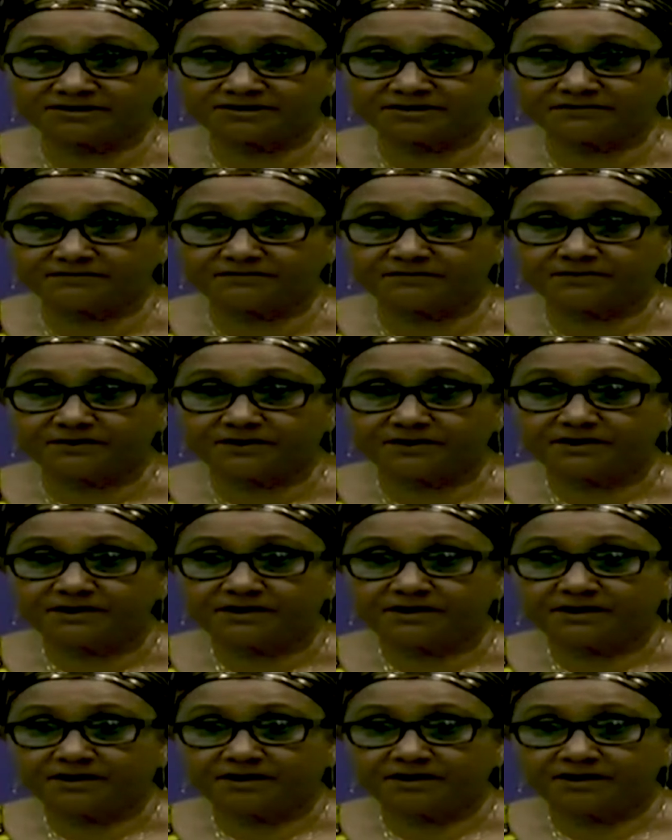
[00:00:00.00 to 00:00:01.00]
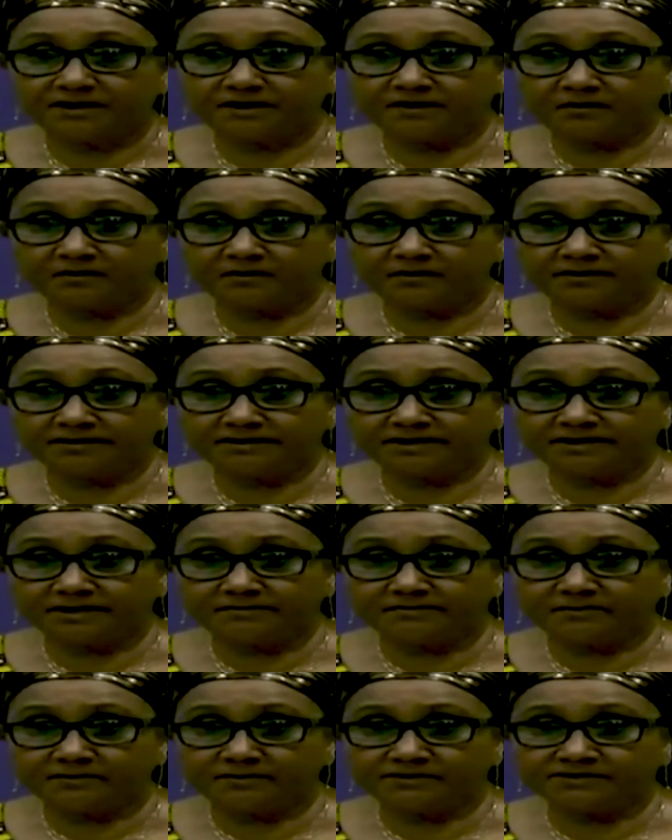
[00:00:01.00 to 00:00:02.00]
ship and they called
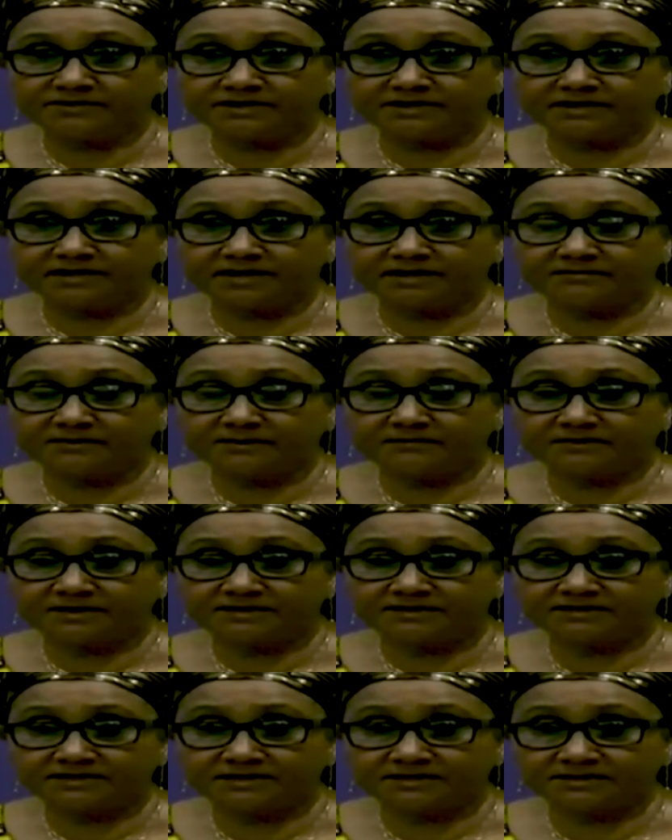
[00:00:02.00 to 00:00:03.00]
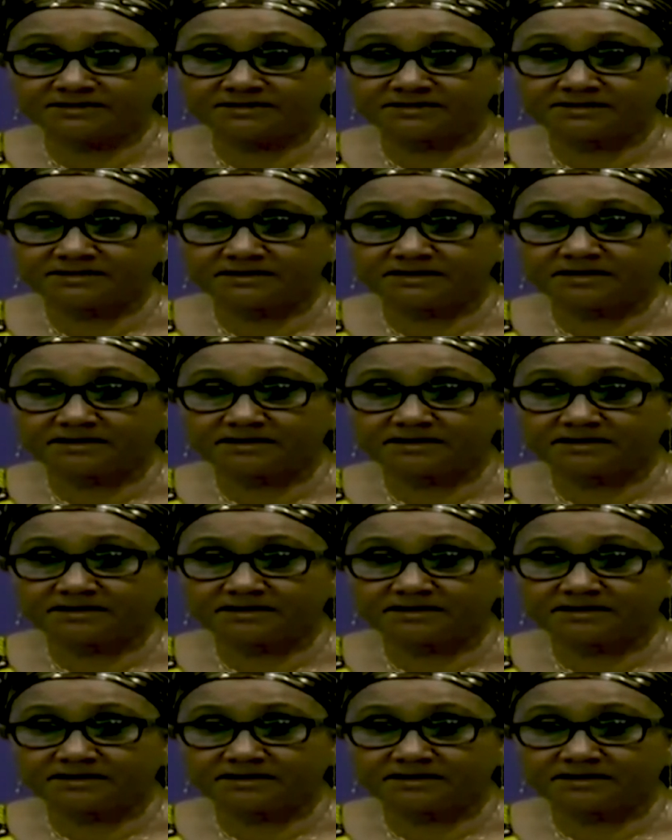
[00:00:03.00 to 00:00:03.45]
upon SADC member states